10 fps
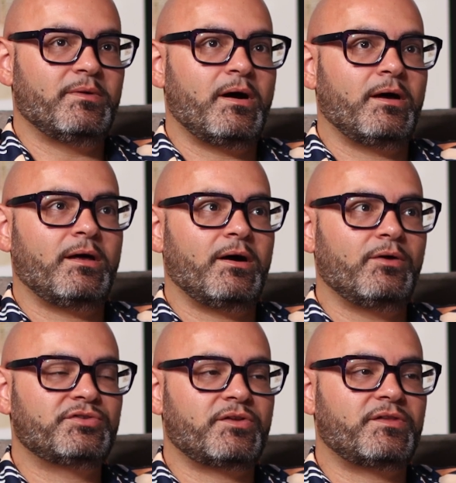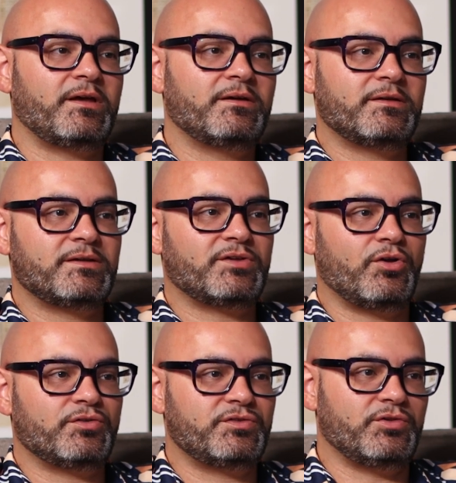I also think that's a
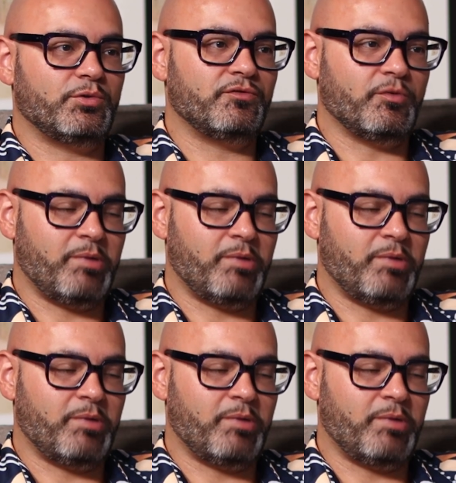lot to do with your